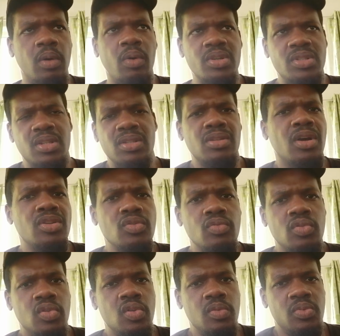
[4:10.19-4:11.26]
I watched it on
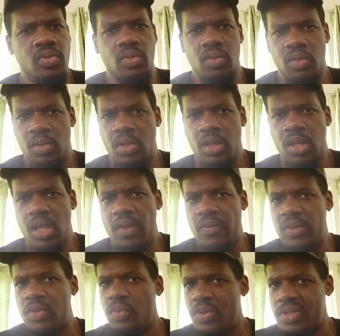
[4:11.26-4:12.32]
YouTube. So
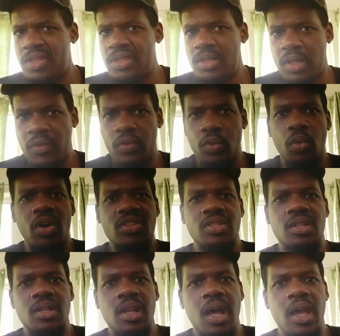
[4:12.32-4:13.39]
if it wasn't, if you
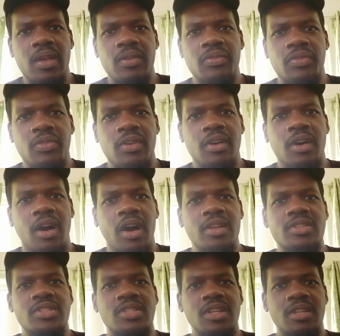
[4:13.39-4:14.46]
watched it live
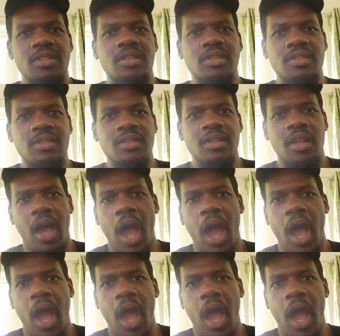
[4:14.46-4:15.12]
on CNN,